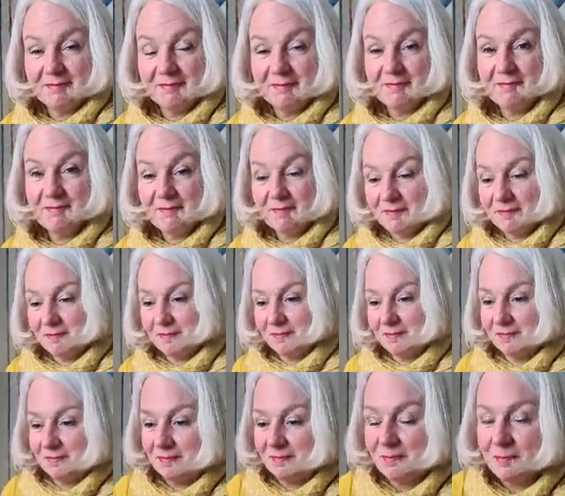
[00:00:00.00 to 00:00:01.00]

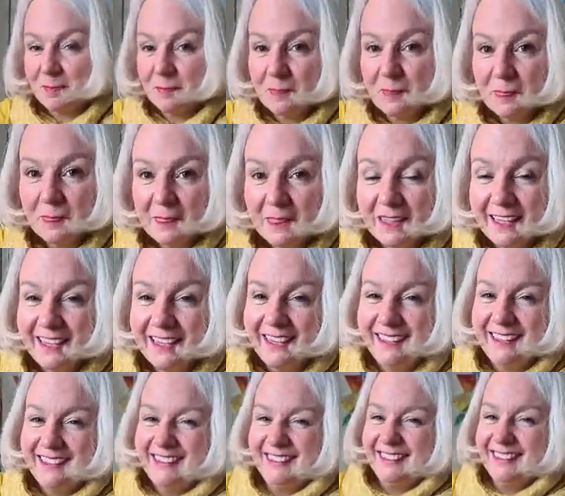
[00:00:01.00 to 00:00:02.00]
Annexed, I think would be
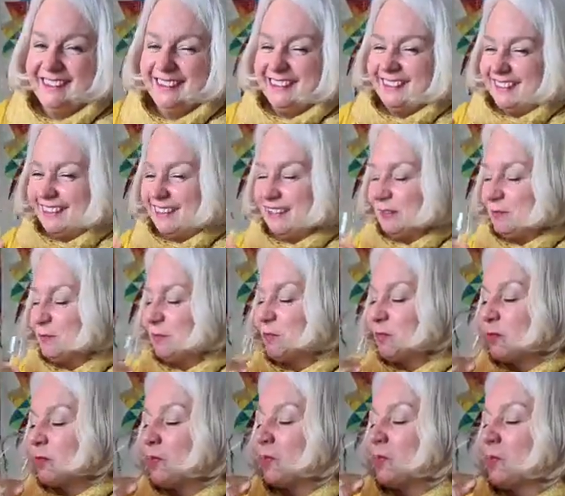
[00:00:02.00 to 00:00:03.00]
the
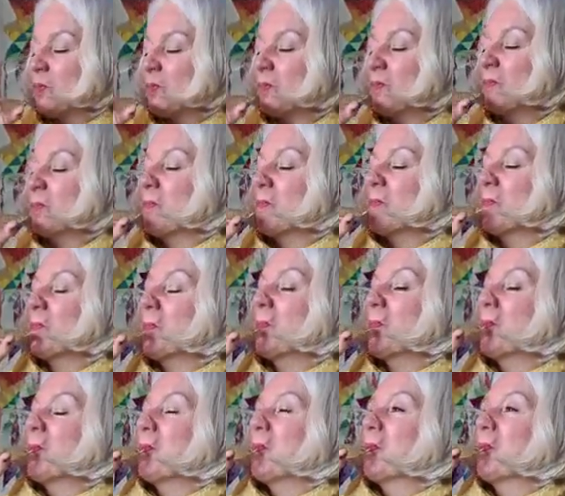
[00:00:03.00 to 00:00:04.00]
proper
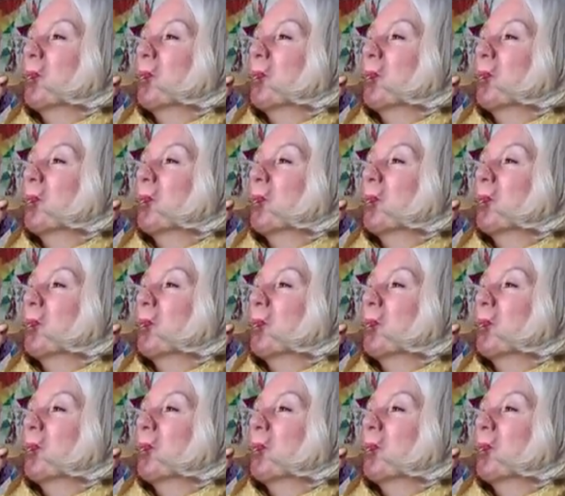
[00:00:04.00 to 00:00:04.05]
term.